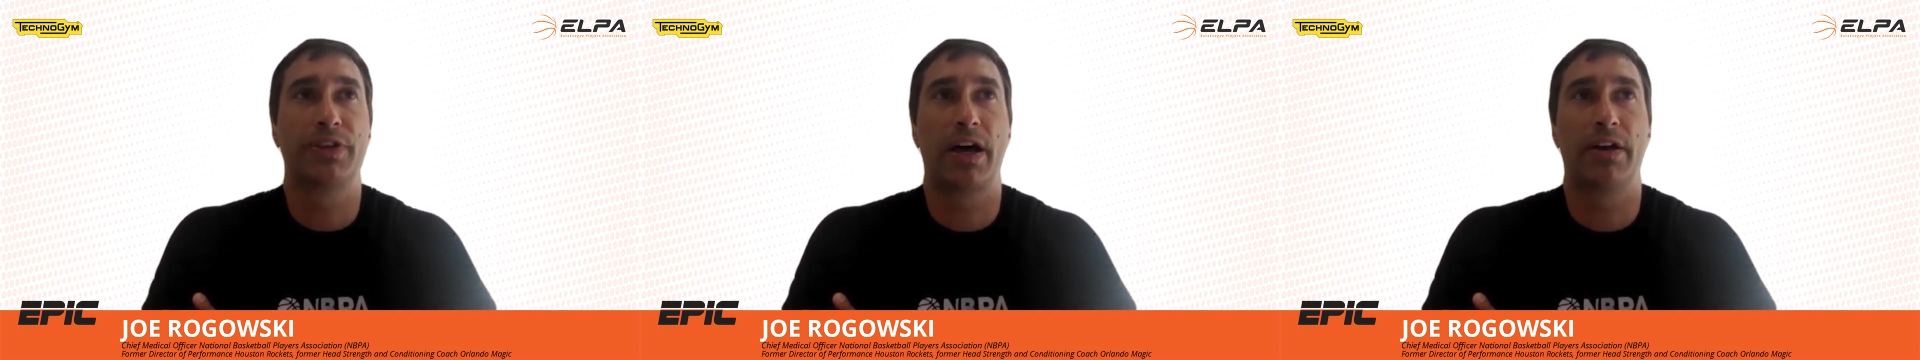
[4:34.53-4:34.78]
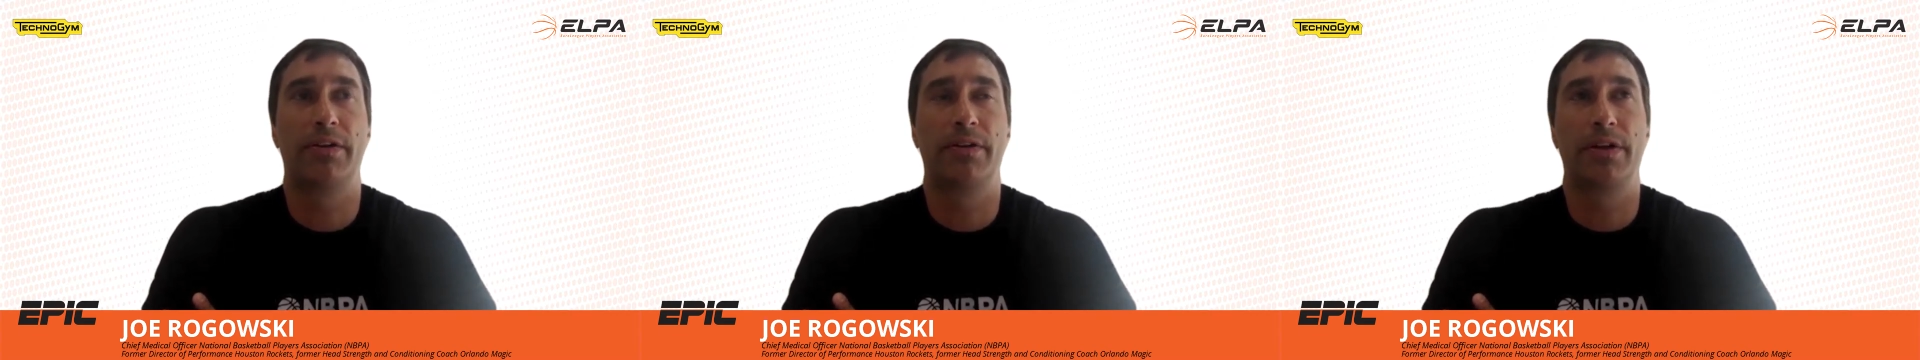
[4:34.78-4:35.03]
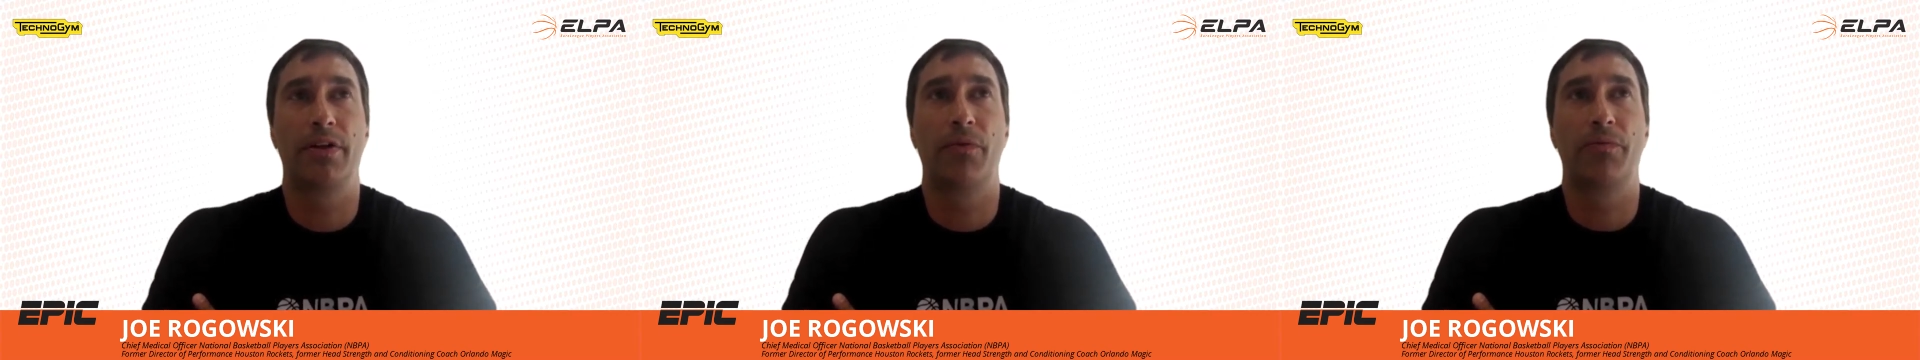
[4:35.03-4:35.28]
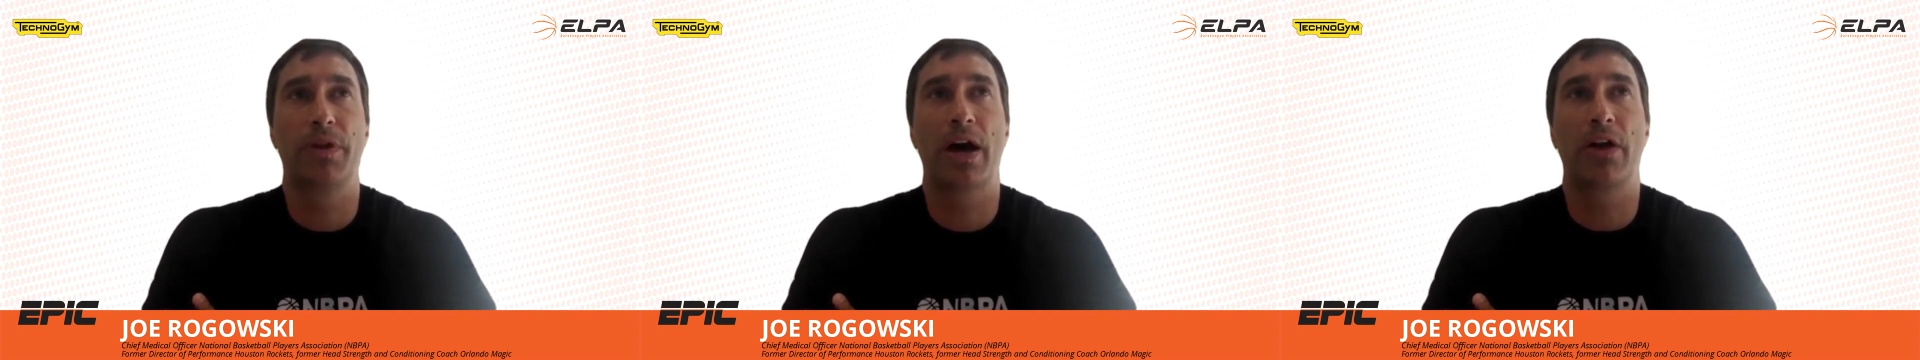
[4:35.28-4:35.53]
that, you
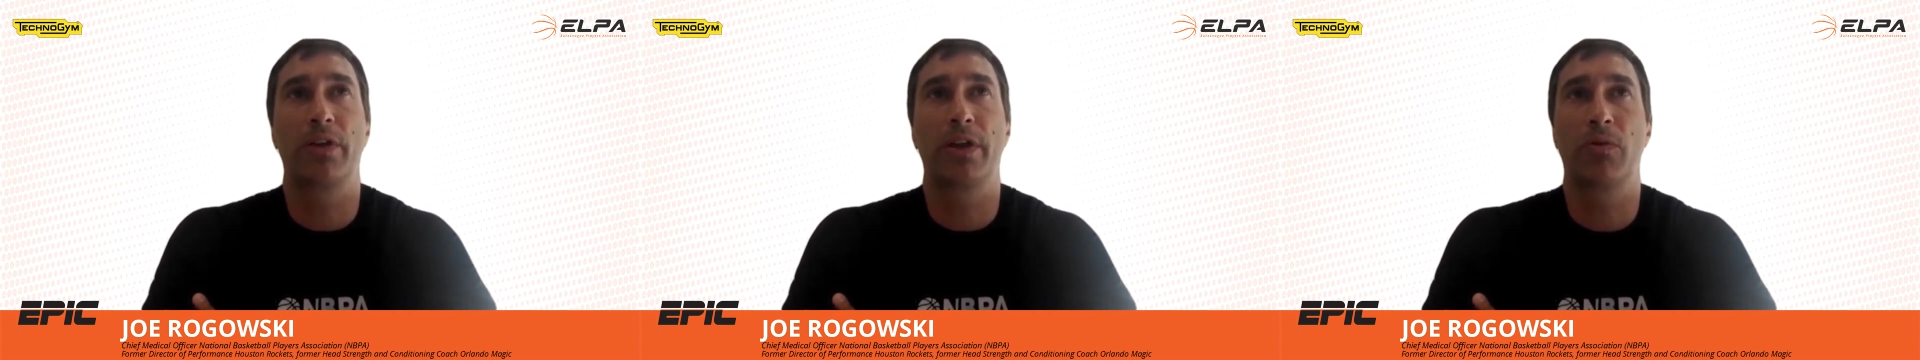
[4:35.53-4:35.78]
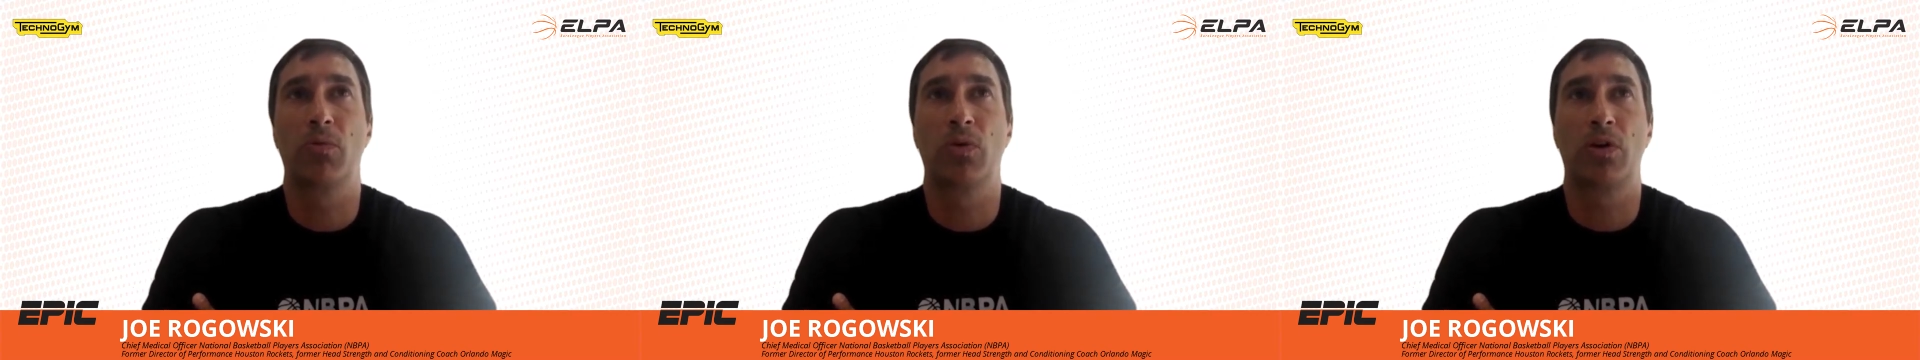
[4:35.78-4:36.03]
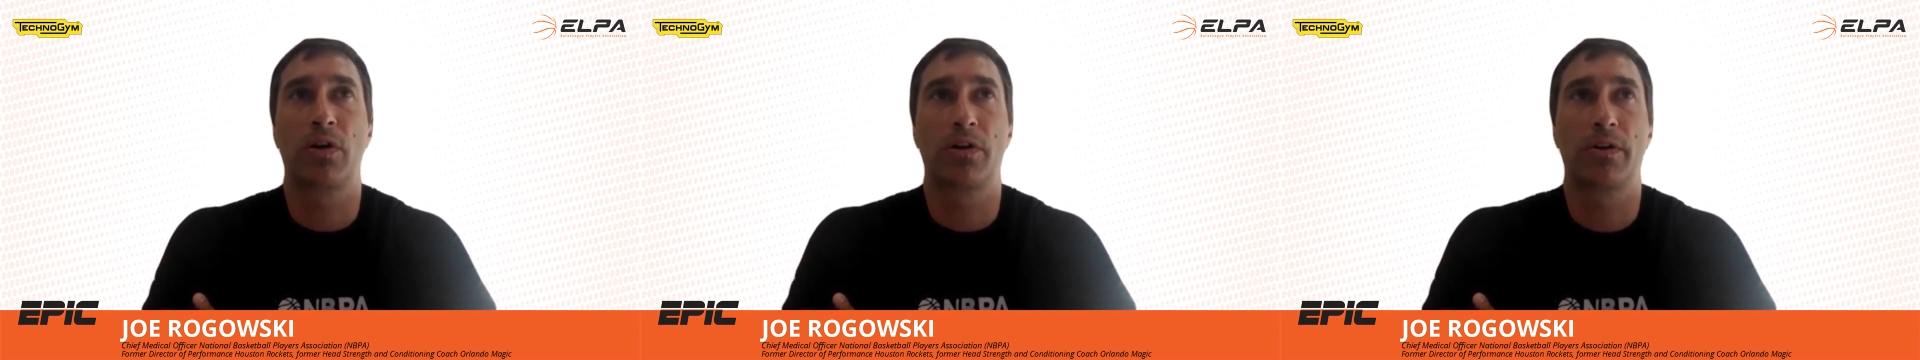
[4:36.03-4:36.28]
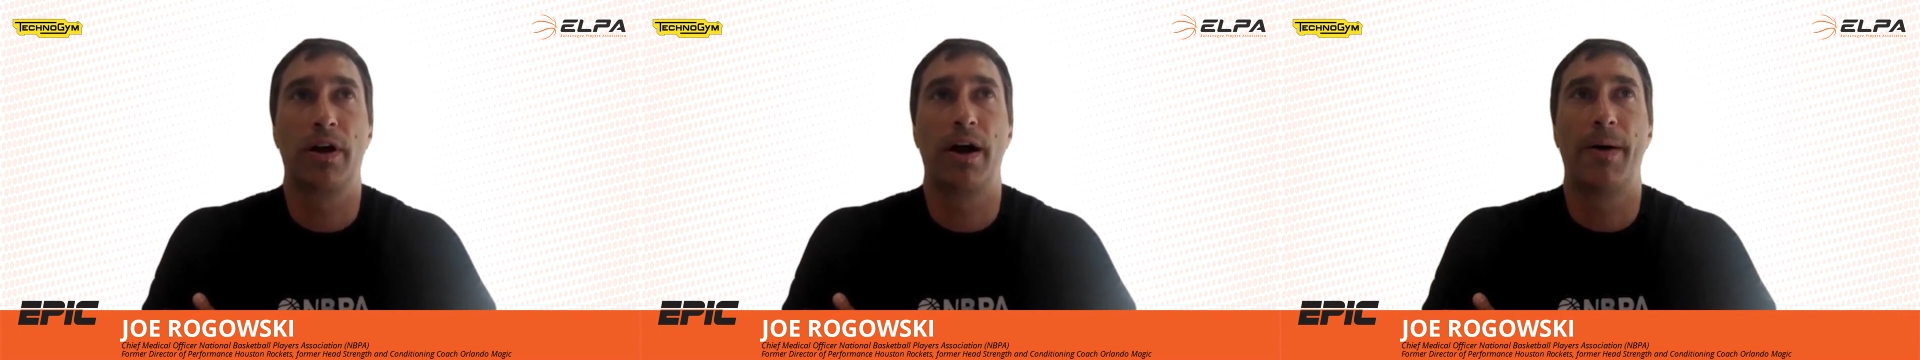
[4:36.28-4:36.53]
know, not only
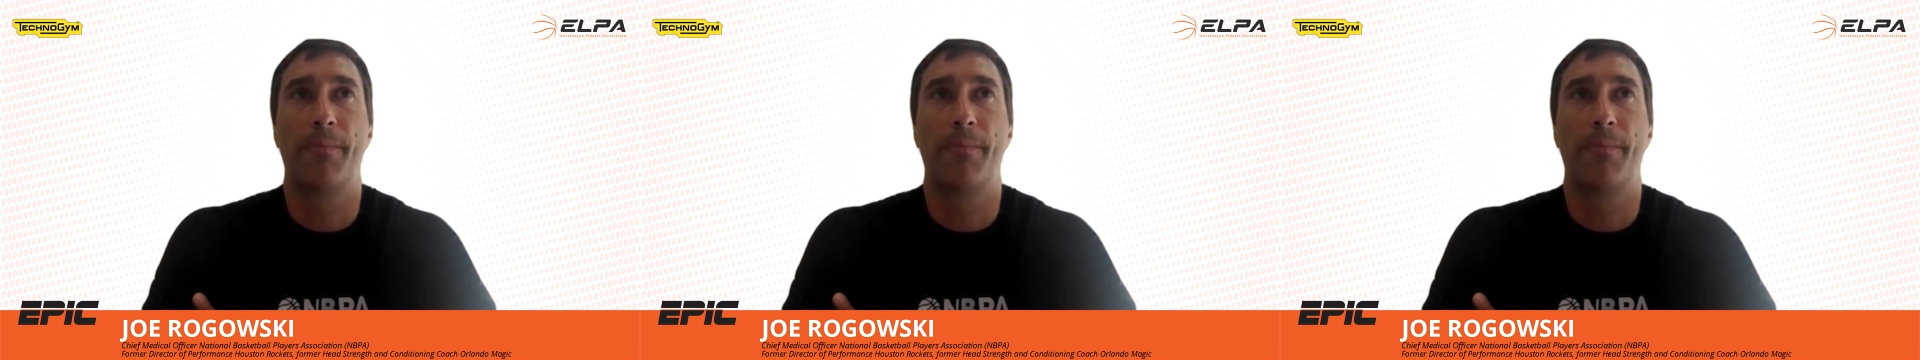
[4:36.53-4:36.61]
were,